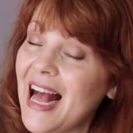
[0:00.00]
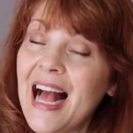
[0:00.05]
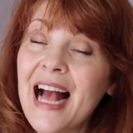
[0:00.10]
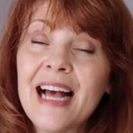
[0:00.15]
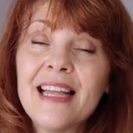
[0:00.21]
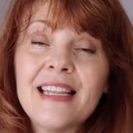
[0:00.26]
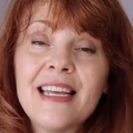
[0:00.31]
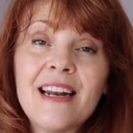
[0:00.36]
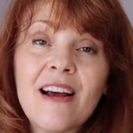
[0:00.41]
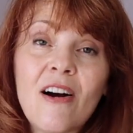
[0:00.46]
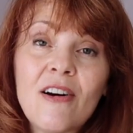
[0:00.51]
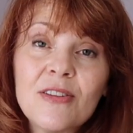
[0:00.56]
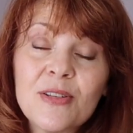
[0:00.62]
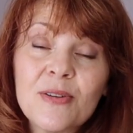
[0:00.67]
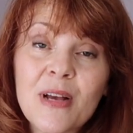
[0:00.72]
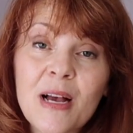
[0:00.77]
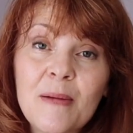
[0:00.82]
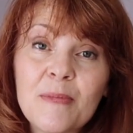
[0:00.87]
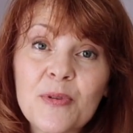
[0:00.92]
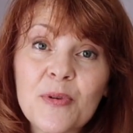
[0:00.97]
and then it also
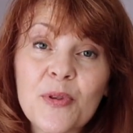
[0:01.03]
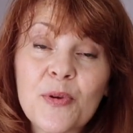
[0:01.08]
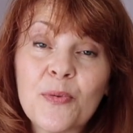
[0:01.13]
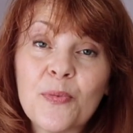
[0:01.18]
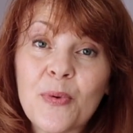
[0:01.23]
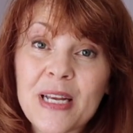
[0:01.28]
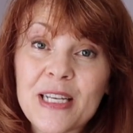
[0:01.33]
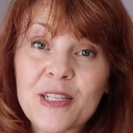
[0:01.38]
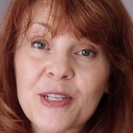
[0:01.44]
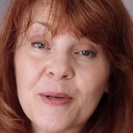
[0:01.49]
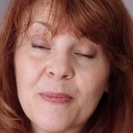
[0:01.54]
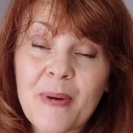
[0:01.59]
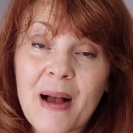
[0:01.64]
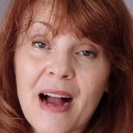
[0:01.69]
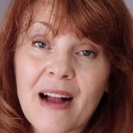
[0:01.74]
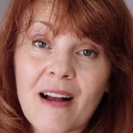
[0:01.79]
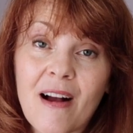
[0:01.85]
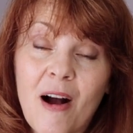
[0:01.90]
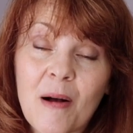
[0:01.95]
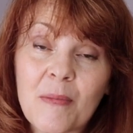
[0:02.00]
comes with a racer
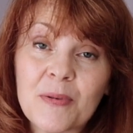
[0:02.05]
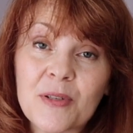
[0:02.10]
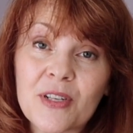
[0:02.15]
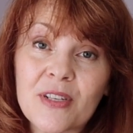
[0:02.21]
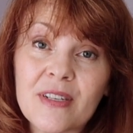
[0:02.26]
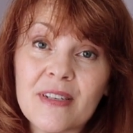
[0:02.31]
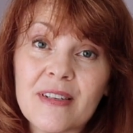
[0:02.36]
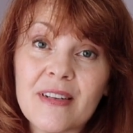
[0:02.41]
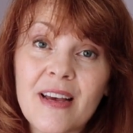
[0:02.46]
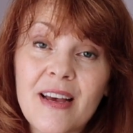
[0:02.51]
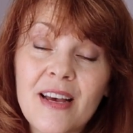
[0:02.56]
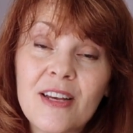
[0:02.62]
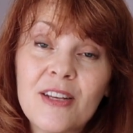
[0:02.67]
back option,